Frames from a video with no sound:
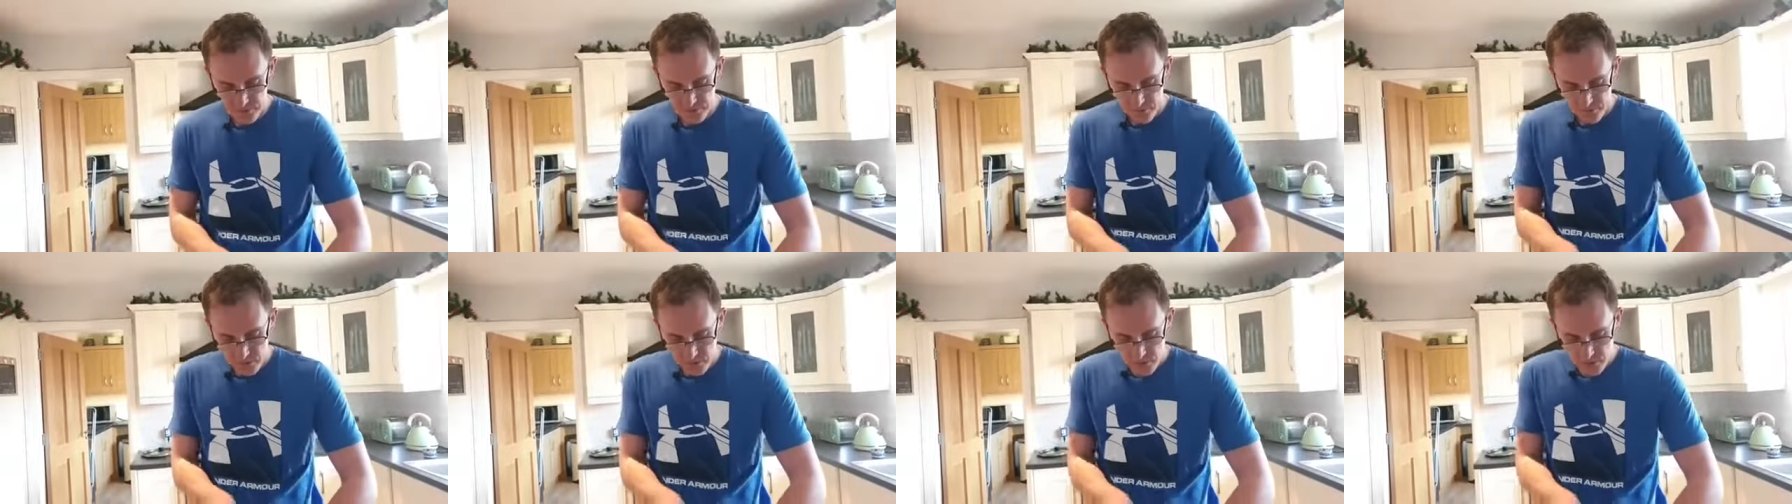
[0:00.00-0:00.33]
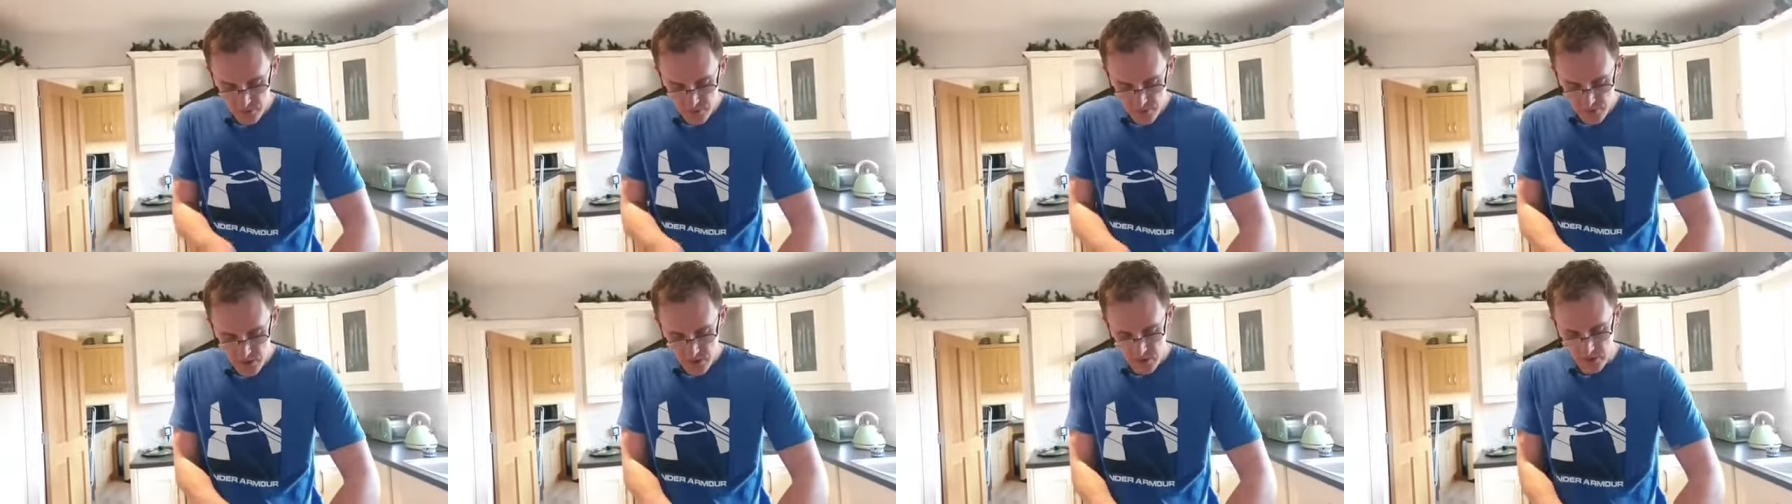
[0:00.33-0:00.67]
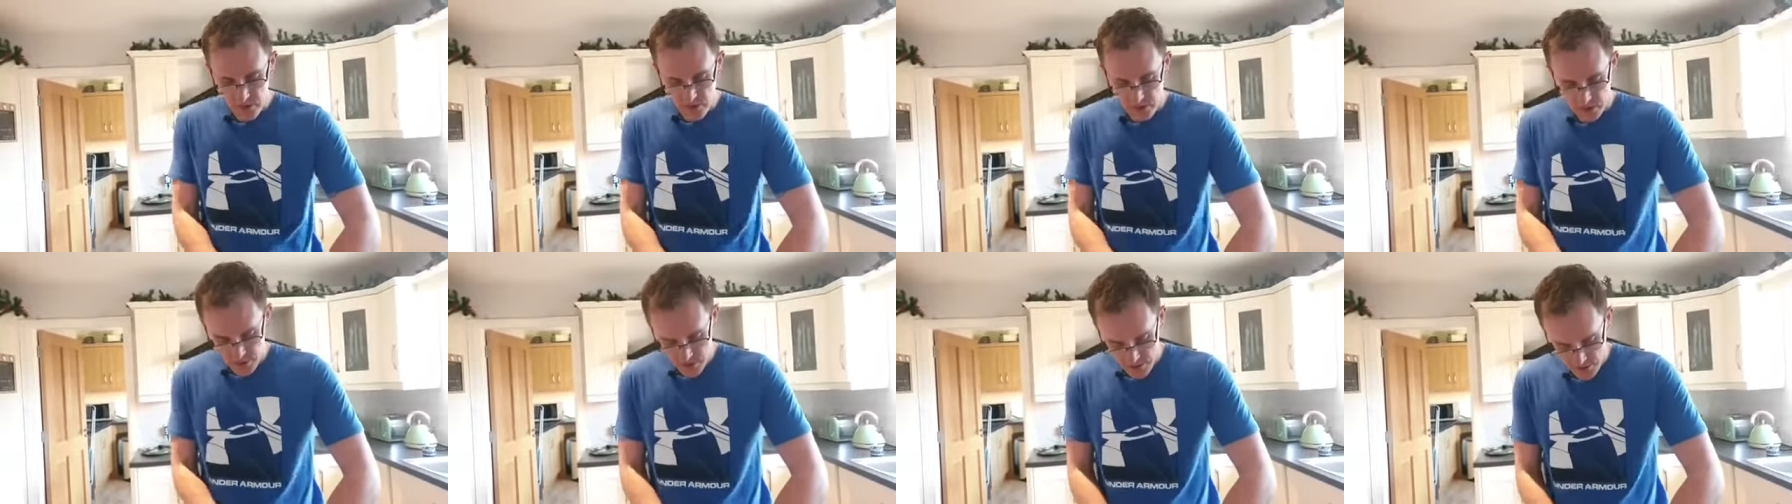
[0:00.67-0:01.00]

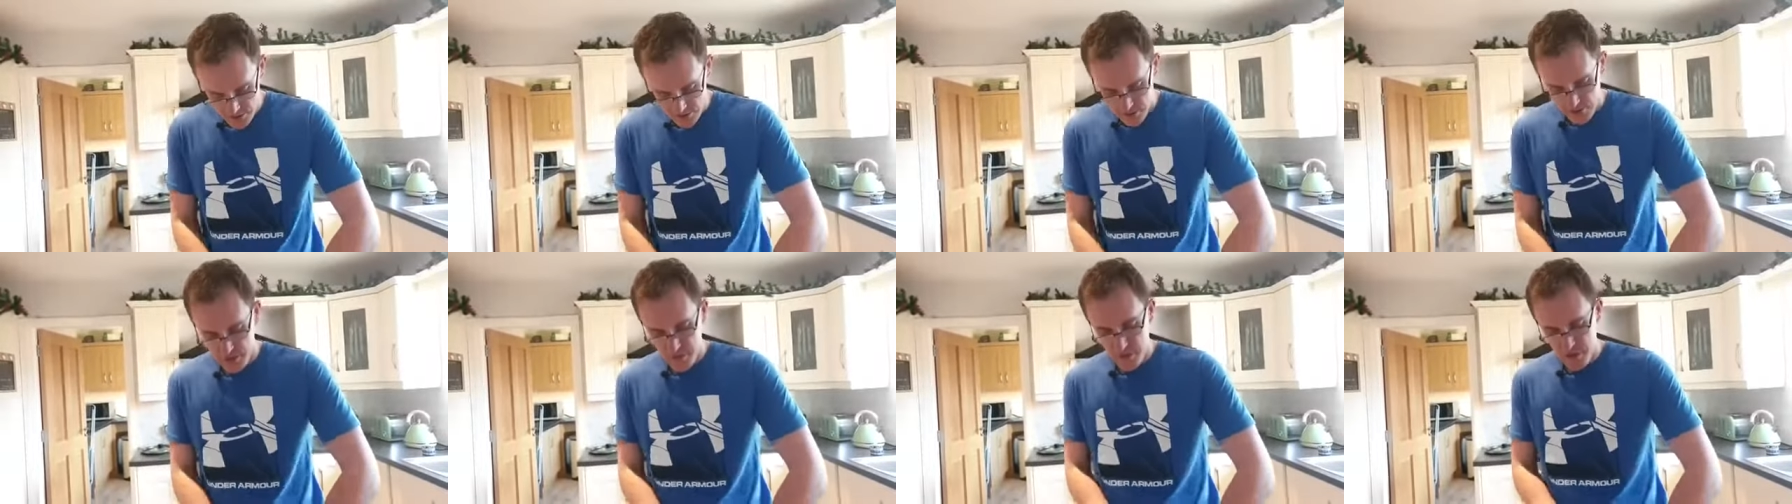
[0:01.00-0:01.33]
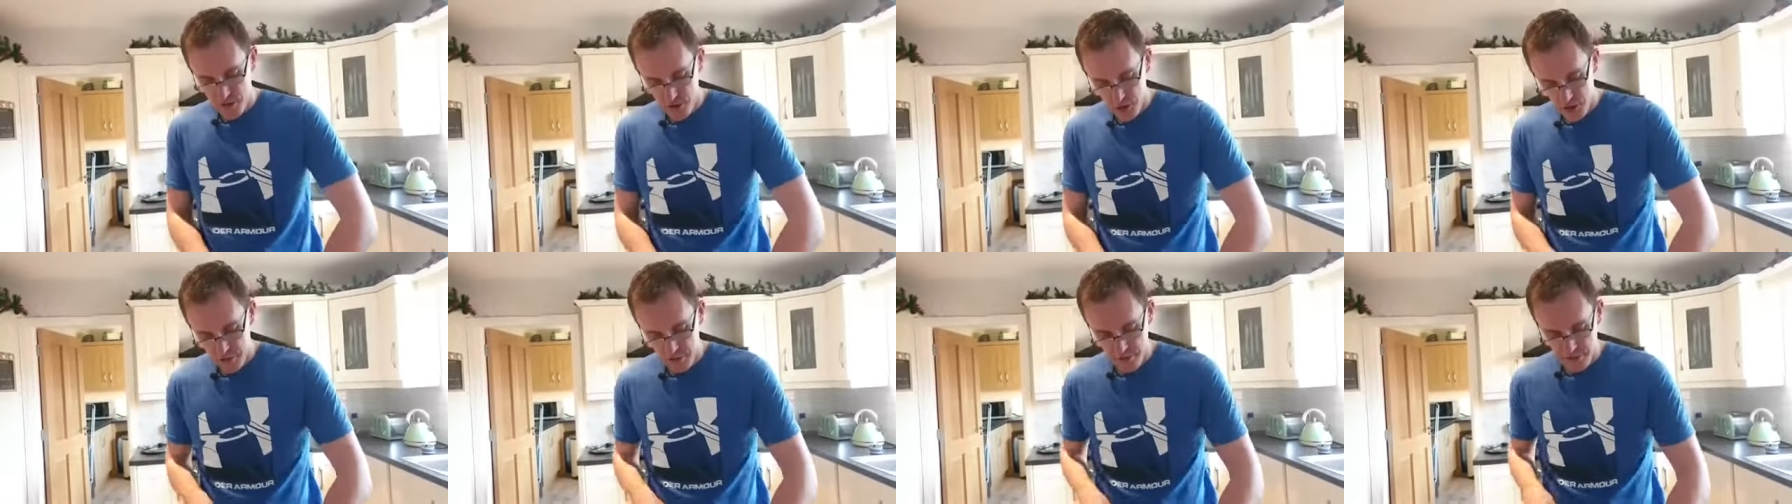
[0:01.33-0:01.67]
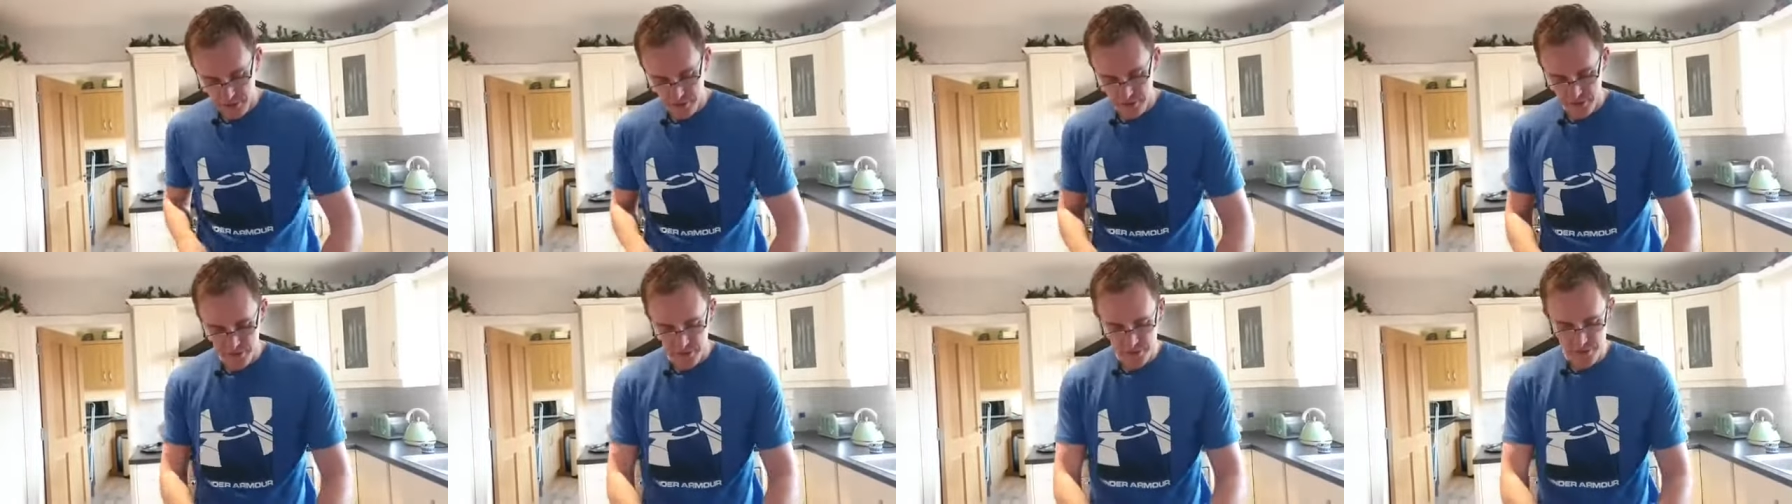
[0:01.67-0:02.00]
I'm going to chop my
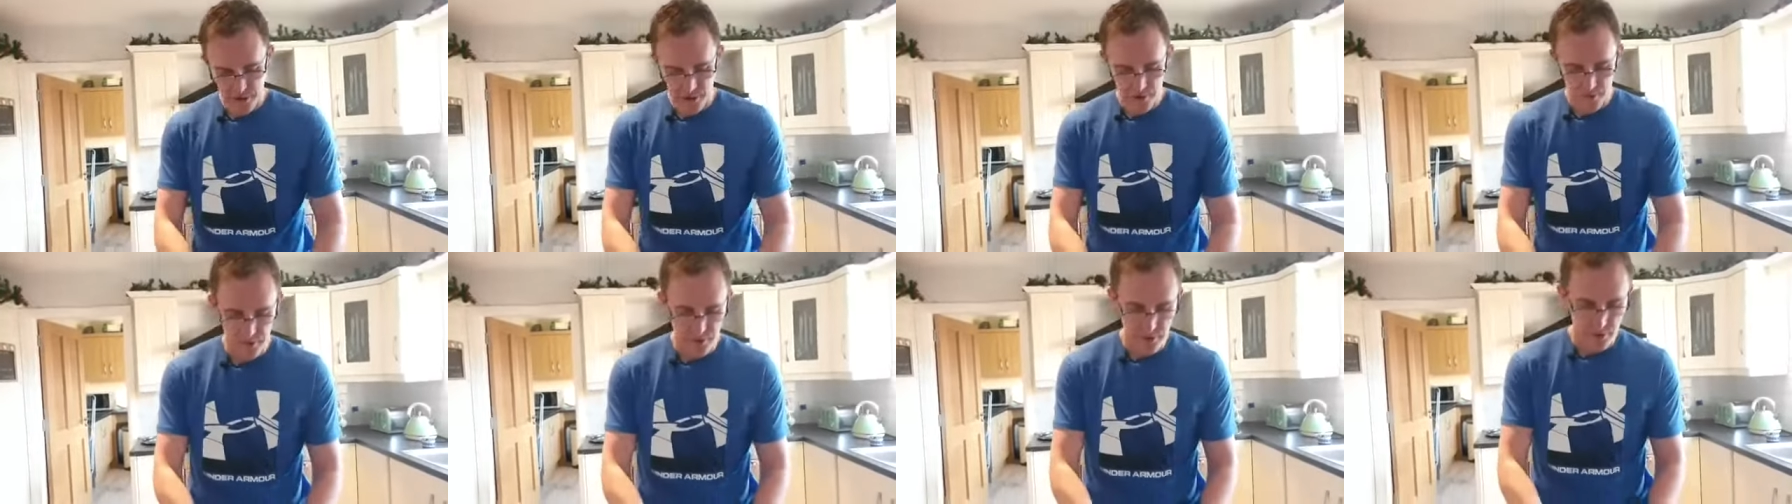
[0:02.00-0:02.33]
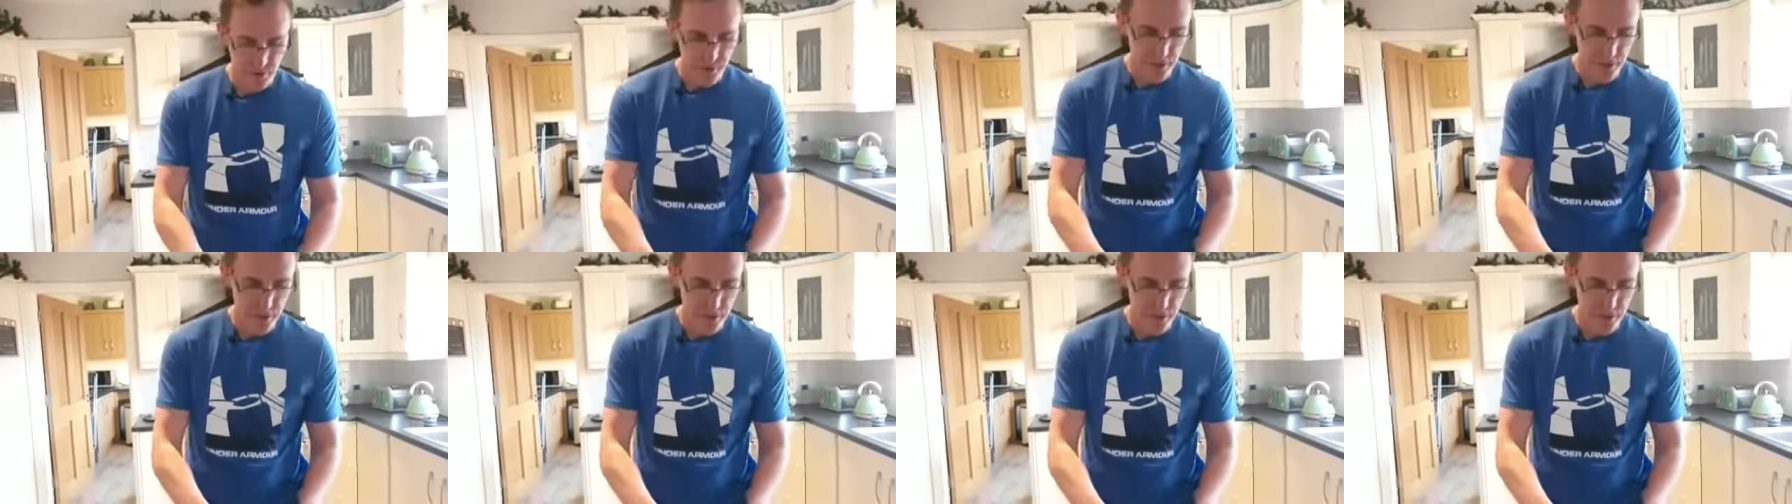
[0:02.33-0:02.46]
fingers off now on